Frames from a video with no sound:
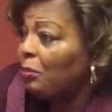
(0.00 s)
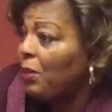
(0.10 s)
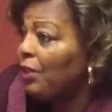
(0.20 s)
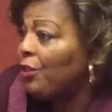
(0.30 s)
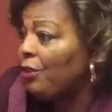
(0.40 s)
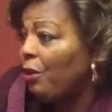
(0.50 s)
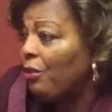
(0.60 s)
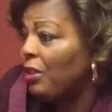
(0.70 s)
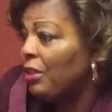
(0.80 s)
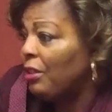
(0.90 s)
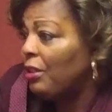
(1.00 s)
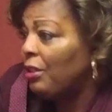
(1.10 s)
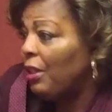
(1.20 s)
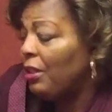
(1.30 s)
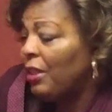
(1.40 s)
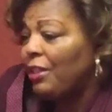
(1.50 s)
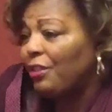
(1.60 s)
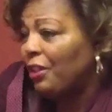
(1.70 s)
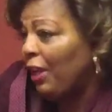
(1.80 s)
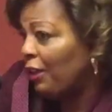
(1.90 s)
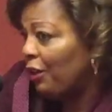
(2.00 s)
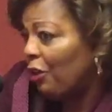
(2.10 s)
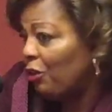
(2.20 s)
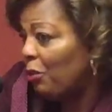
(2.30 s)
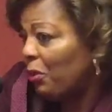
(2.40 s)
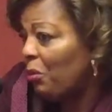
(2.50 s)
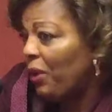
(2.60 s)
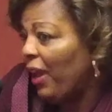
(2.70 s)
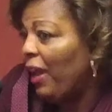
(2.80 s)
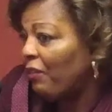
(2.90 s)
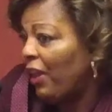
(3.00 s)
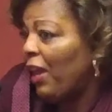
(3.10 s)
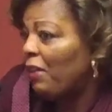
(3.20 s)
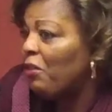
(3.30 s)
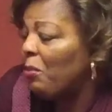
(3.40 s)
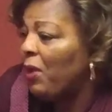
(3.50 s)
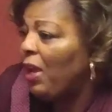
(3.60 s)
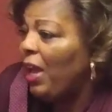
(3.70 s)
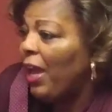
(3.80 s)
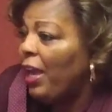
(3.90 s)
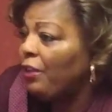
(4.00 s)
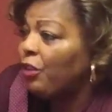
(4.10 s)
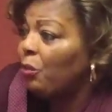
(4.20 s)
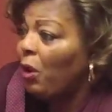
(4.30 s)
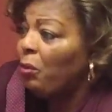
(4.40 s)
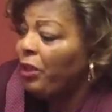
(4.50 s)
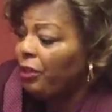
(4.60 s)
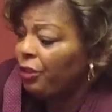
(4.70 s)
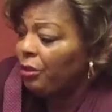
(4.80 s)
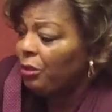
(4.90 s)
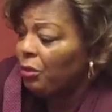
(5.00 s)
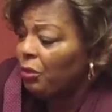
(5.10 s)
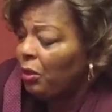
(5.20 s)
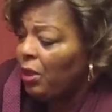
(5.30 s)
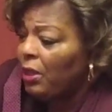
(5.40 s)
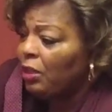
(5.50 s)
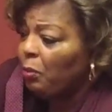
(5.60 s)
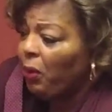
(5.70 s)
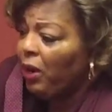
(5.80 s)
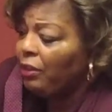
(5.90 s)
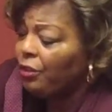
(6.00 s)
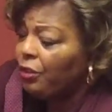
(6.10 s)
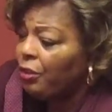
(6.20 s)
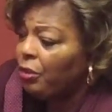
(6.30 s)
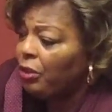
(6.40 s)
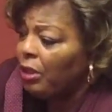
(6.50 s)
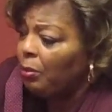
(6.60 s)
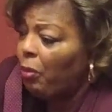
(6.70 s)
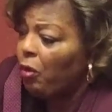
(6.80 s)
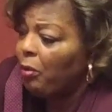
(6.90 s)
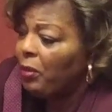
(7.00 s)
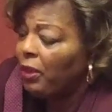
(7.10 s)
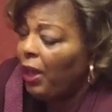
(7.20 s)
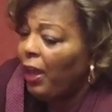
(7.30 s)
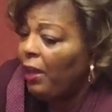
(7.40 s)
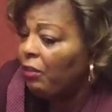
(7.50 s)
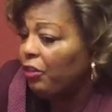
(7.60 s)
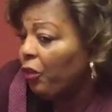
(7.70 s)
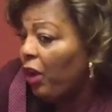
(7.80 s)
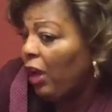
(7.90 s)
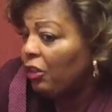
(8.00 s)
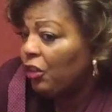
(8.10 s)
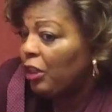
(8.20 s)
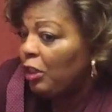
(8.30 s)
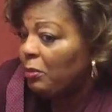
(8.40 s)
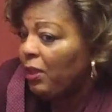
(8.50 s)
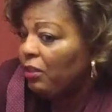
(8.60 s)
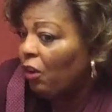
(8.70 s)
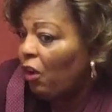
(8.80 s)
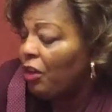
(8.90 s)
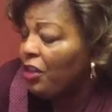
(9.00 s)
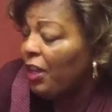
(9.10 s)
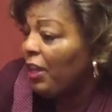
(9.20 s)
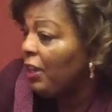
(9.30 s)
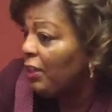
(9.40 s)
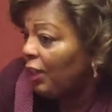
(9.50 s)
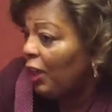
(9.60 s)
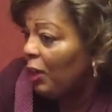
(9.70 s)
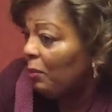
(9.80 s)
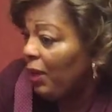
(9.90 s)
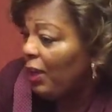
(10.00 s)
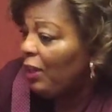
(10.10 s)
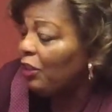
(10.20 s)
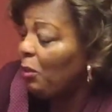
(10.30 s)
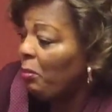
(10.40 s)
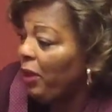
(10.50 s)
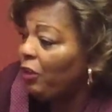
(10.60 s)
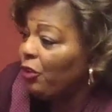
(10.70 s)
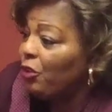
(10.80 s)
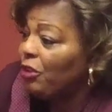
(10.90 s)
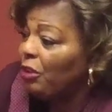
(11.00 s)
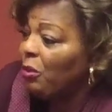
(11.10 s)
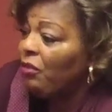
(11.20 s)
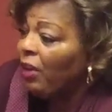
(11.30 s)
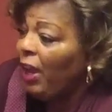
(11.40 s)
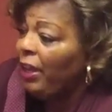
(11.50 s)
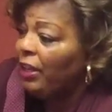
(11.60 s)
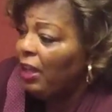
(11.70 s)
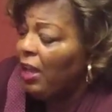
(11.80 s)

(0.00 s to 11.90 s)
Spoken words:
So those are things that are not negotiable. We have to have them. And so what we do is, prior to your appointment, I have a triage team that's calling you ahead of time to make sure that we've got